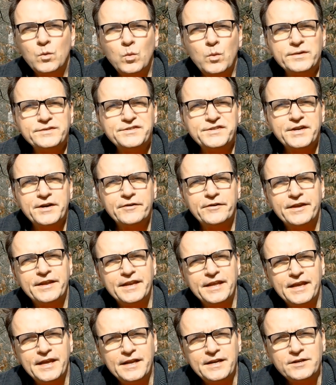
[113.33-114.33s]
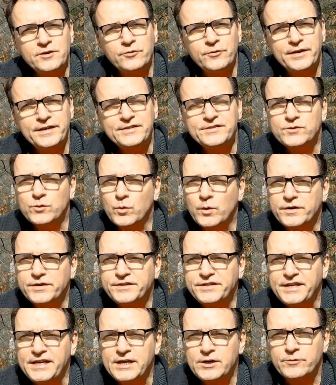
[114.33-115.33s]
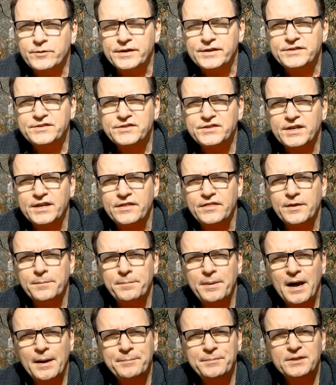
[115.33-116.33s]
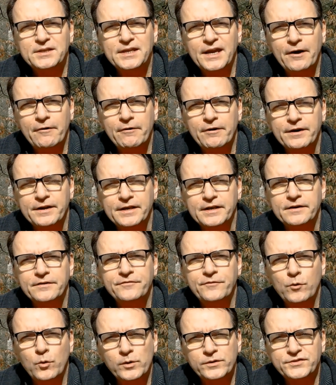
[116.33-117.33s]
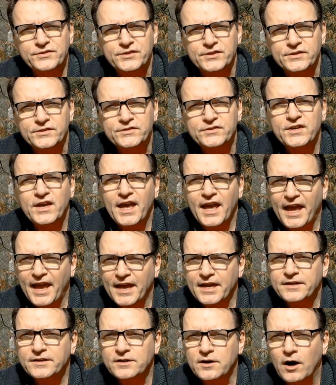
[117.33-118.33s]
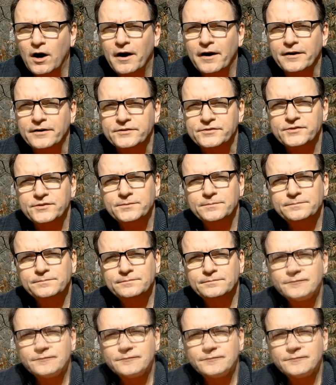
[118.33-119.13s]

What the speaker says: Was there an increase or decrease in the popularity of horses and cars?